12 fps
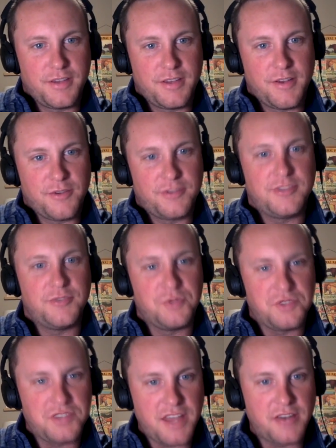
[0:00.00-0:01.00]
you know,
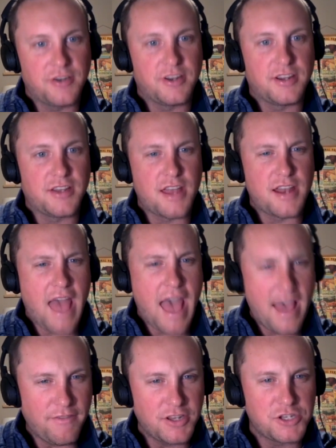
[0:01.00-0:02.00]
student centered and, and
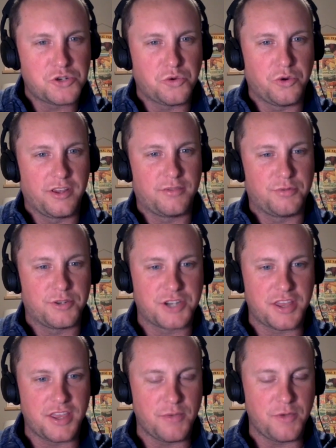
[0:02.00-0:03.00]
having choice, which
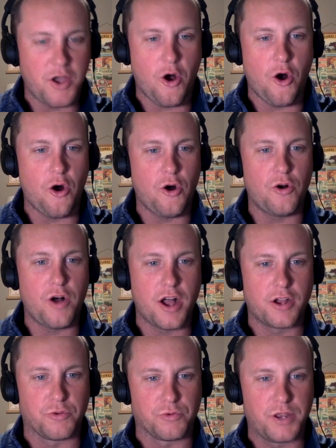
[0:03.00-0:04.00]
I think we all
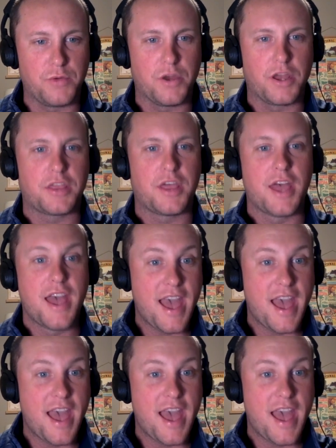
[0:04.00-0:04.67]
agree with.